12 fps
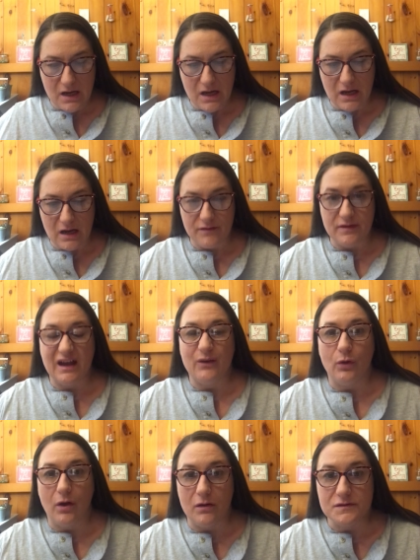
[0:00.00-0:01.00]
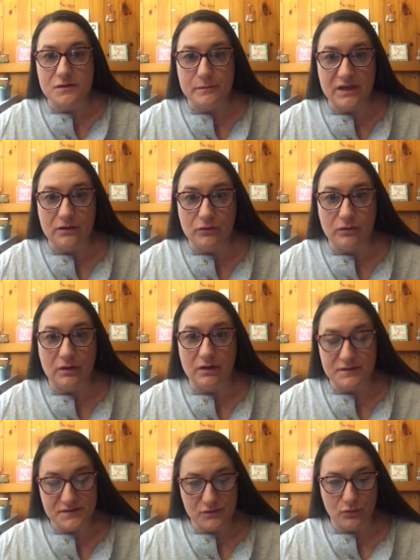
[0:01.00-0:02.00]
And that will also be included
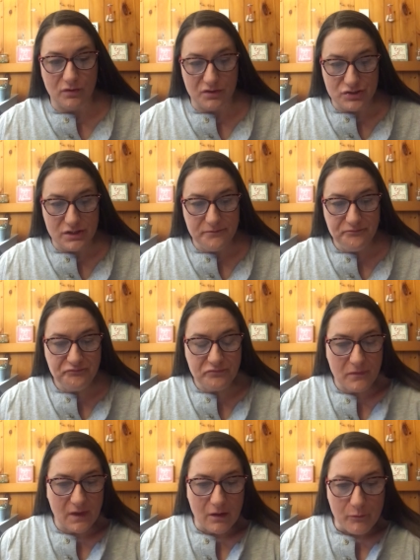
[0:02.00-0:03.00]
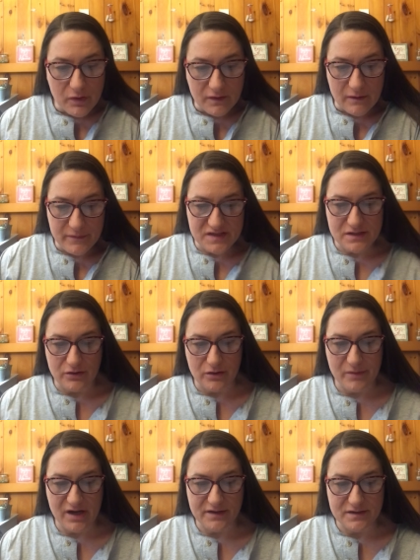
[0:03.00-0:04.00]
in Schoology, but let me tell you
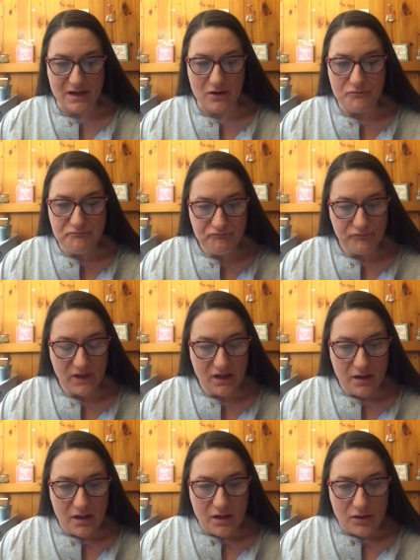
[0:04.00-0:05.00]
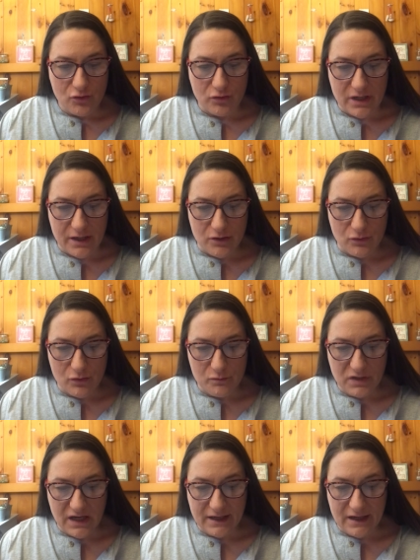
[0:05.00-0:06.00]
about it now. Create your own
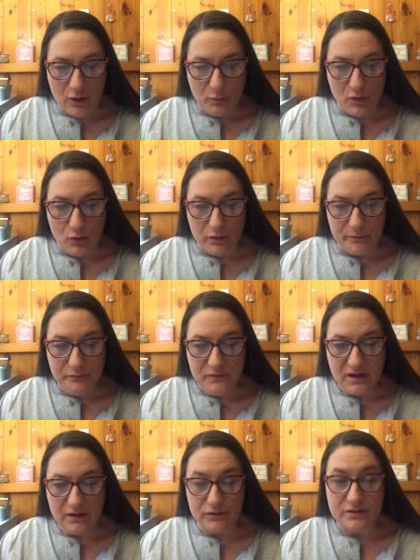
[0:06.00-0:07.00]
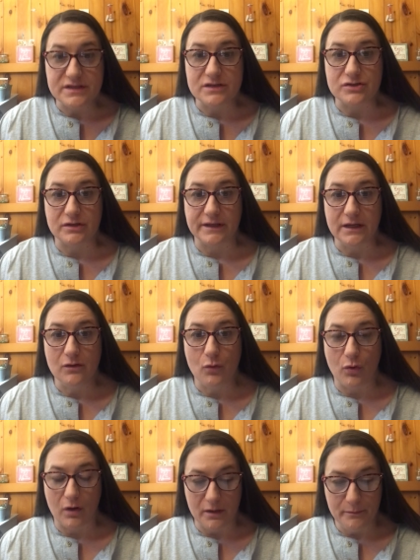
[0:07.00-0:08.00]
blackout poem, either digitally
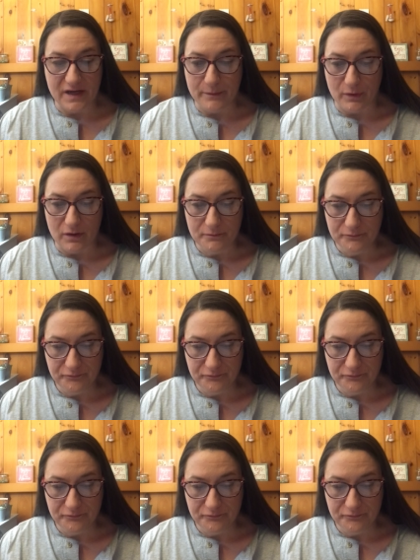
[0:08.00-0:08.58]
or on paper.